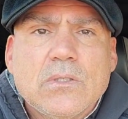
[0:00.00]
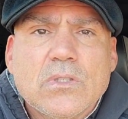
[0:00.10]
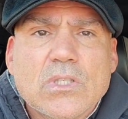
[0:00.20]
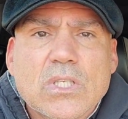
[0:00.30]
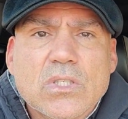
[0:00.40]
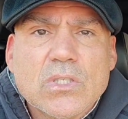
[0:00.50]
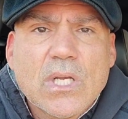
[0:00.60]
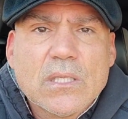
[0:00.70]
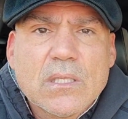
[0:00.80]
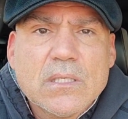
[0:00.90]
She
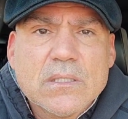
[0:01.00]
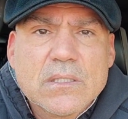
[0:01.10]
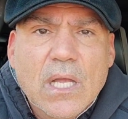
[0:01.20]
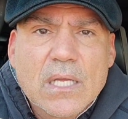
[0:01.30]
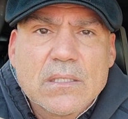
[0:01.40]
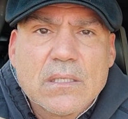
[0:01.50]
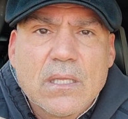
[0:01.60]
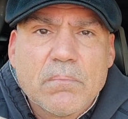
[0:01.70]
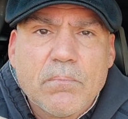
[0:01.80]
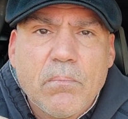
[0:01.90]
shit inside
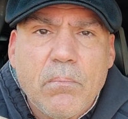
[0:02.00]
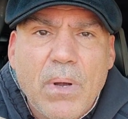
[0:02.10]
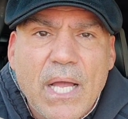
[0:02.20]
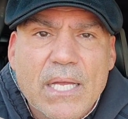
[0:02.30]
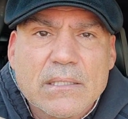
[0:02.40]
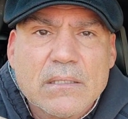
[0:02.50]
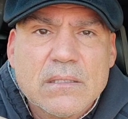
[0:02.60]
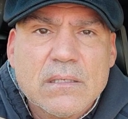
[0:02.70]
the bed.